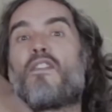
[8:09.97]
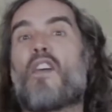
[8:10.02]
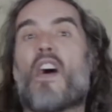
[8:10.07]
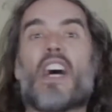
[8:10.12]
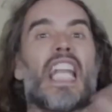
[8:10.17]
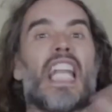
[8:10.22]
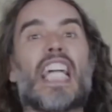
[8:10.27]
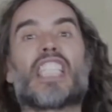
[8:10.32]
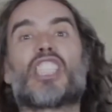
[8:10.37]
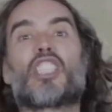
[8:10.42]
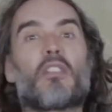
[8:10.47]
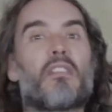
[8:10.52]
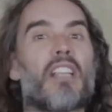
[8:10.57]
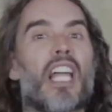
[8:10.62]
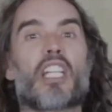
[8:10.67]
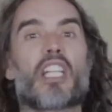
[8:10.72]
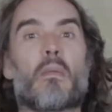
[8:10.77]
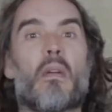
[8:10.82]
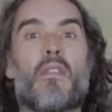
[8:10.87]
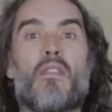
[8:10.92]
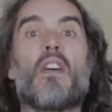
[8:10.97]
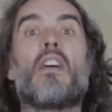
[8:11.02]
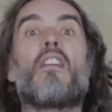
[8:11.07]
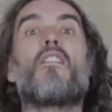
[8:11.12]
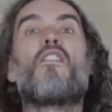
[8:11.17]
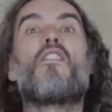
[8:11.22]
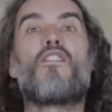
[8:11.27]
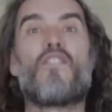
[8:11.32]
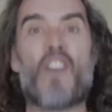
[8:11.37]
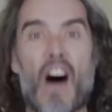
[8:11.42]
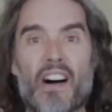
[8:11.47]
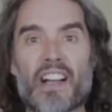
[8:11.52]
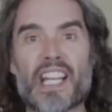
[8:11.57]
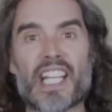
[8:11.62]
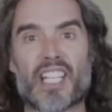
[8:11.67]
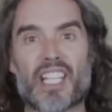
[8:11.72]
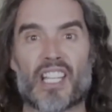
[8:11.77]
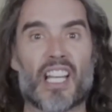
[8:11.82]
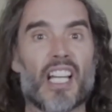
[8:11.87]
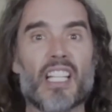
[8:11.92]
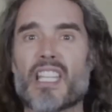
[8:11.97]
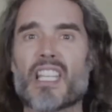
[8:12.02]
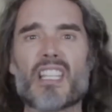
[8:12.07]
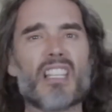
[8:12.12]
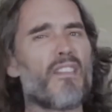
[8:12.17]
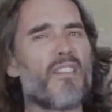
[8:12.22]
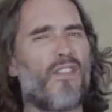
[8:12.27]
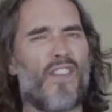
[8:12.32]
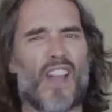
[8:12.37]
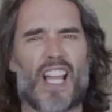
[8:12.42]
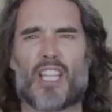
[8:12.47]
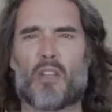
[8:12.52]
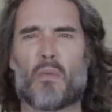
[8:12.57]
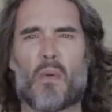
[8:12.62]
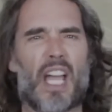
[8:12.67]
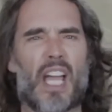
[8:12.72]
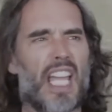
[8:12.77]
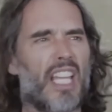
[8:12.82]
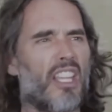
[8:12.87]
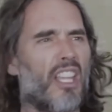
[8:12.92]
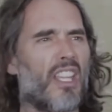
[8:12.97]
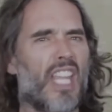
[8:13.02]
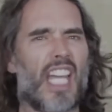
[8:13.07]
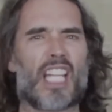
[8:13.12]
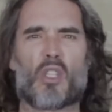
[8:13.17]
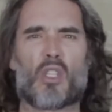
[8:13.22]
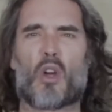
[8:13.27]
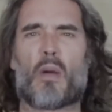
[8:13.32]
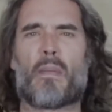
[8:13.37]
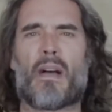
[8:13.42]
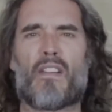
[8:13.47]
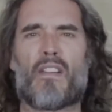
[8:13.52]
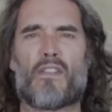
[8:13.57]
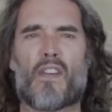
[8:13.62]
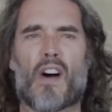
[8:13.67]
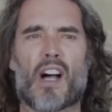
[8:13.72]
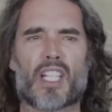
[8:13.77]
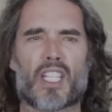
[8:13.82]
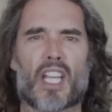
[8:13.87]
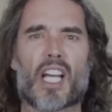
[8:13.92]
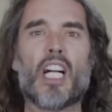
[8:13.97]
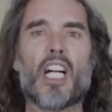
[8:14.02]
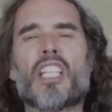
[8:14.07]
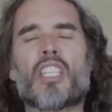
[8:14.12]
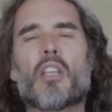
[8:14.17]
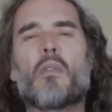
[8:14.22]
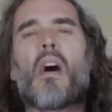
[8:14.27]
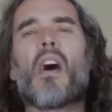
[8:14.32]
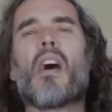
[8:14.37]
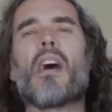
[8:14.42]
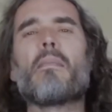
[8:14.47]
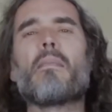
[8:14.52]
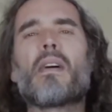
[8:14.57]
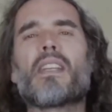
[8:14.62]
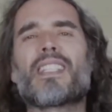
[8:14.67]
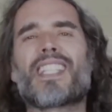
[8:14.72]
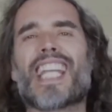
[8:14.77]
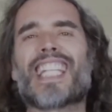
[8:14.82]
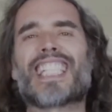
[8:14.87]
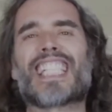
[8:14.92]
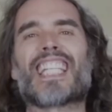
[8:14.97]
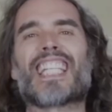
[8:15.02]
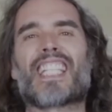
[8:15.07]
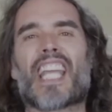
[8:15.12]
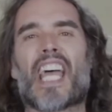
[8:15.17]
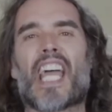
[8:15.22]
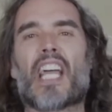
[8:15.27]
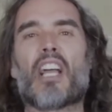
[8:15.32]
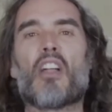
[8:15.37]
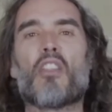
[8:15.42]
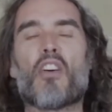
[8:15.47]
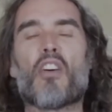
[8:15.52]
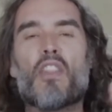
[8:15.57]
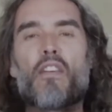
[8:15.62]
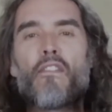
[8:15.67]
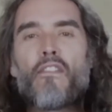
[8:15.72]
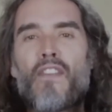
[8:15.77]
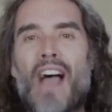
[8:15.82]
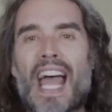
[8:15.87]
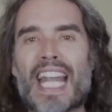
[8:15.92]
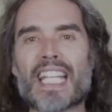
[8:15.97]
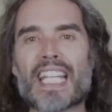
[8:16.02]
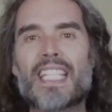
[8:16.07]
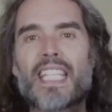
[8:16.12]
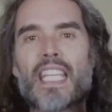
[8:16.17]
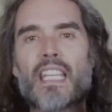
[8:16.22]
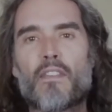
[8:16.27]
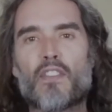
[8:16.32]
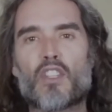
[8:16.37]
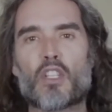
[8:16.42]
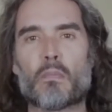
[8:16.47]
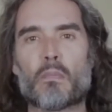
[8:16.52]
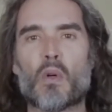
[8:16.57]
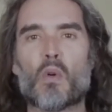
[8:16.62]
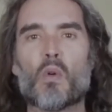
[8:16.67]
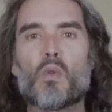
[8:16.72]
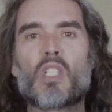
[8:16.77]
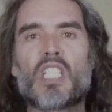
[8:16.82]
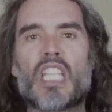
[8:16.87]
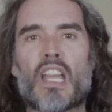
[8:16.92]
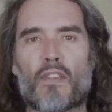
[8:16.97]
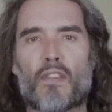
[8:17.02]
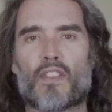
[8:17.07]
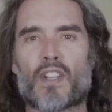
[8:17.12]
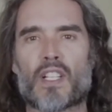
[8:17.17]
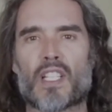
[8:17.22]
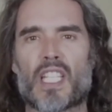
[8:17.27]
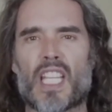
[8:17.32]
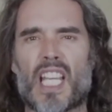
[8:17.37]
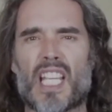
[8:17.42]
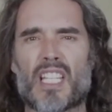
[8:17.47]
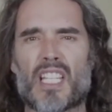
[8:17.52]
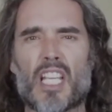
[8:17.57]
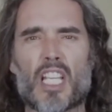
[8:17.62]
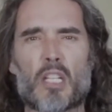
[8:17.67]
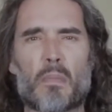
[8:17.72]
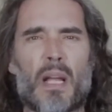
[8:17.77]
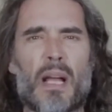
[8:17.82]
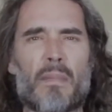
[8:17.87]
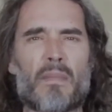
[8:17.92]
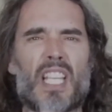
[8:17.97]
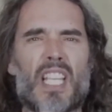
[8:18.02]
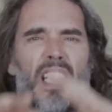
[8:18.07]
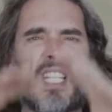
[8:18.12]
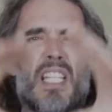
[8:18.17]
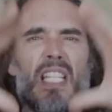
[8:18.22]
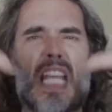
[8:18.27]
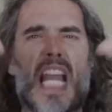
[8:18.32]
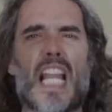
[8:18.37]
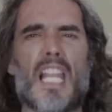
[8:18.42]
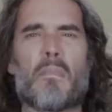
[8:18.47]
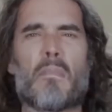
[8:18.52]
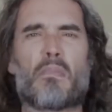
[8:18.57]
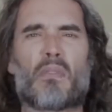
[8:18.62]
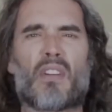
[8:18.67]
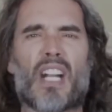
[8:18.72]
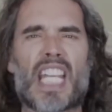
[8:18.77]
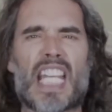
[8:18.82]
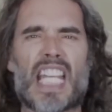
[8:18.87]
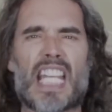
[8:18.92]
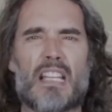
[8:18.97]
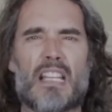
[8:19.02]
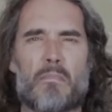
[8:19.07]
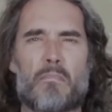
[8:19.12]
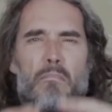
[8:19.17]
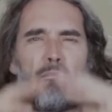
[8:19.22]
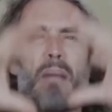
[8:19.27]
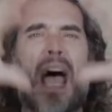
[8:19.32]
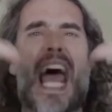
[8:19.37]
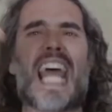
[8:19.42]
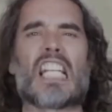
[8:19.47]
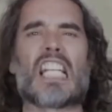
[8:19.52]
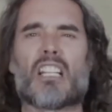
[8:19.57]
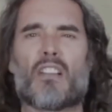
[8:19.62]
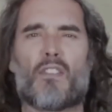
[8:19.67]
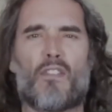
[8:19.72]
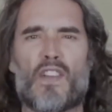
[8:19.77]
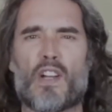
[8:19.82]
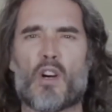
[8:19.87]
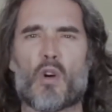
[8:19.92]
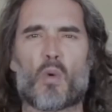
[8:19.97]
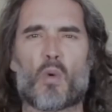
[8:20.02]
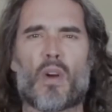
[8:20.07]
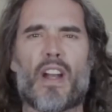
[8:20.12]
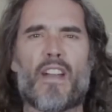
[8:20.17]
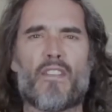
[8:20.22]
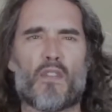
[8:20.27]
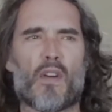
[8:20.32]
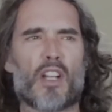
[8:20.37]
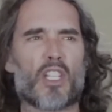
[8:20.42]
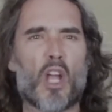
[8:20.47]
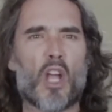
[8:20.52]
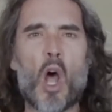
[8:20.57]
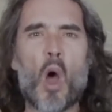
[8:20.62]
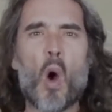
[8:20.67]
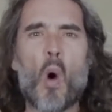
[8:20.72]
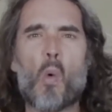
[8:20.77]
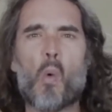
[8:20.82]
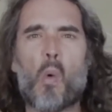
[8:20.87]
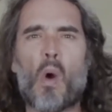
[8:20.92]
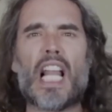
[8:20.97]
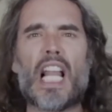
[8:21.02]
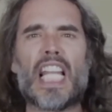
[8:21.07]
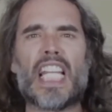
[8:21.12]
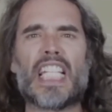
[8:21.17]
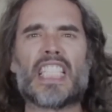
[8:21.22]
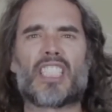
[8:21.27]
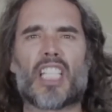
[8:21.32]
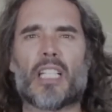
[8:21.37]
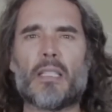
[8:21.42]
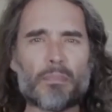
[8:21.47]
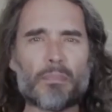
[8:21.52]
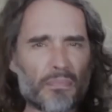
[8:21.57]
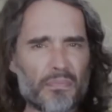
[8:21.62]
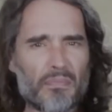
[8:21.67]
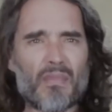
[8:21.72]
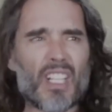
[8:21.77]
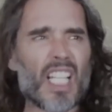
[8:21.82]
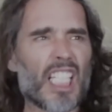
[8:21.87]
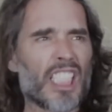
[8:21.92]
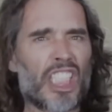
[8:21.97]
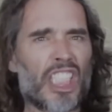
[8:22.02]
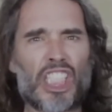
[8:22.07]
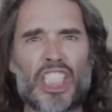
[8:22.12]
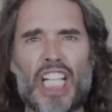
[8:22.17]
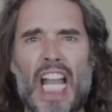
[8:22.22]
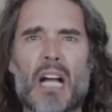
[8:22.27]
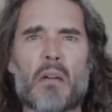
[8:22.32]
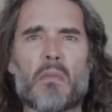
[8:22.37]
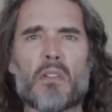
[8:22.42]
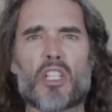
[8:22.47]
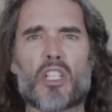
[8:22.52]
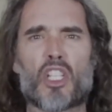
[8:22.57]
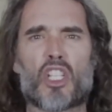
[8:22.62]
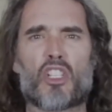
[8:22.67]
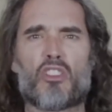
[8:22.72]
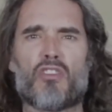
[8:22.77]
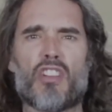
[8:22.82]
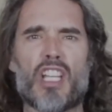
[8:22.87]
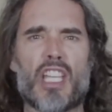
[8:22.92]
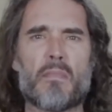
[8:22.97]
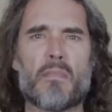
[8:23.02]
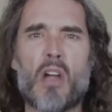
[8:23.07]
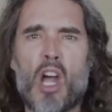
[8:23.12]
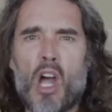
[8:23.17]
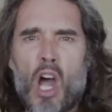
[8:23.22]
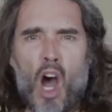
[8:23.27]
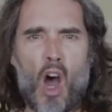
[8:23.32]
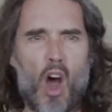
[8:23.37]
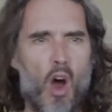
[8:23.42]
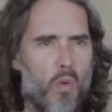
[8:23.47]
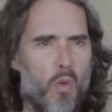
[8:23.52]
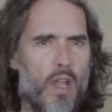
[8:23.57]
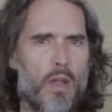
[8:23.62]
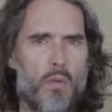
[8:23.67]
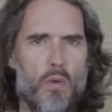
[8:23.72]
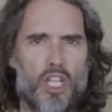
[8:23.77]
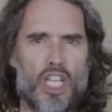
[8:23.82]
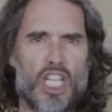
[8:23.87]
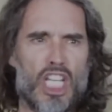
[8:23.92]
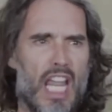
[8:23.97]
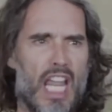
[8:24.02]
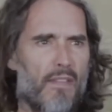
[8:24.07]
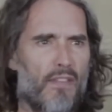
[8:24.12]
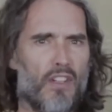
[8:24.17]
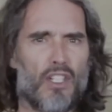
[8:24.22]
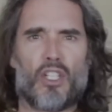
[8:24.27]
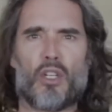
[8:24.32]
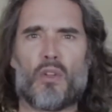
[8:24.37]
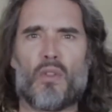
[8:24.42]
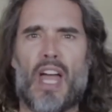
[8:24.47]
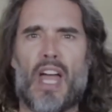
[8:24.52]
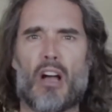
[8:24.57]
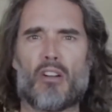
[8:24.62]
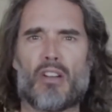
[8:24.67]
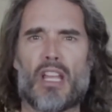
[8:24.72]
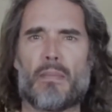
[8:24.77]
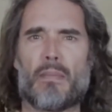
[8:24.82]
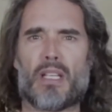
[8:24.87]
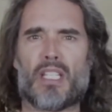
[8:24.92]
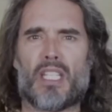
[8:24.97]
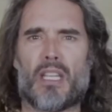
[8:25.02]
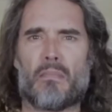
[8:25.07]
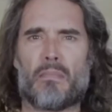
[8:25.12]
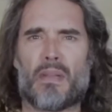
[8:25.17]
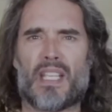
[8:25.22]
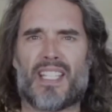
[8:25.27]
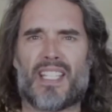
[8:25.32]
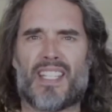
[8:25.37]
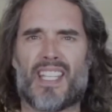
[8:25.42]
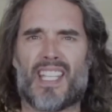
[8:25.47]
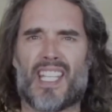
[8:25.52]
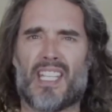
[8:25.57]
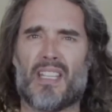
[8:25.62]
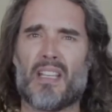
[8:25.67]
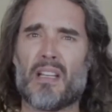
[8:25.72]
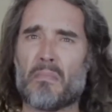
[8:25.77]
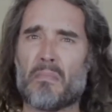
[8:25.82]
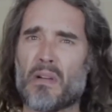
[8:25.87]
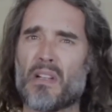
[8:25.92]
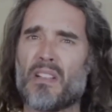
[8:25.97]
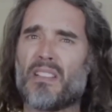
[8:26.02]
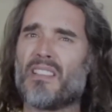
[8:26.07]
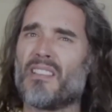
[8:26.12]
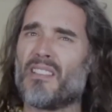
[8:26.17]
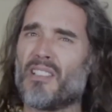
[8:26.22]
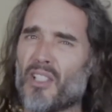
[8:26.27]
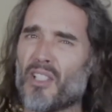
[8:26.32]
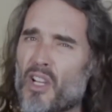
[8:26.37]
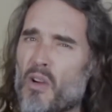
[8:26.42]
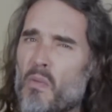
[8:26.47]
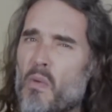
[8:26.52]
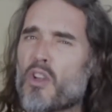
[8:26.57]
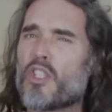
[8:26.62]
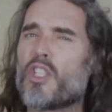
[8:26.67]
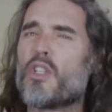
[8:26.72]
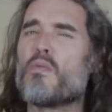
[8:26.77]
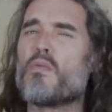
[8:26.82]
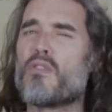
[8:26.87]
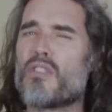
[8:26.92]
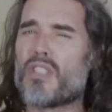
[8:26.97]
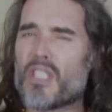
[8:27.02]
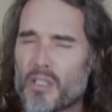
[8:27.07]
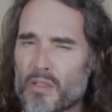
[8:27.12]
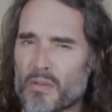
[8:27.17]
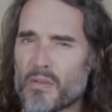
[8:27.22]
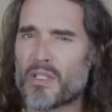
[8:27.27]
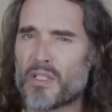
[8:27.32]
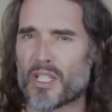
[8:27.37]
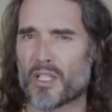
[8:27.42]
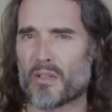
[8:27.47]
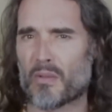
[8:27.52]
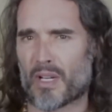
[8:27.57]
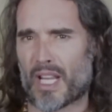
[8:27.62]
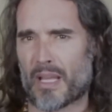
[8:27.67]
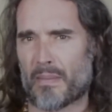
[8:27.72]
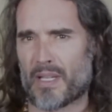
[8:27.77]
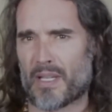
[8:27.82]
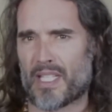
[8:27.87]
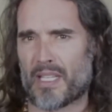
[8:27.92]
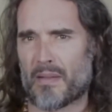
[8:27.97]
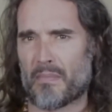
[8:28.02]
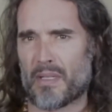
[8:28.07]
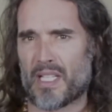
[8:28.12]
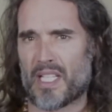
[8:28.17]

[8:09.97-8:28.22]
financial relationship with Pfizer doesn't affect the way that they talk about Pfizer. So I'm essentially saying that the vanity of small differences has become this celebrated battlefield where everyone's willing to shout and scream, oh, we would never do that on MSNBC. But look at what you do on MSNBC.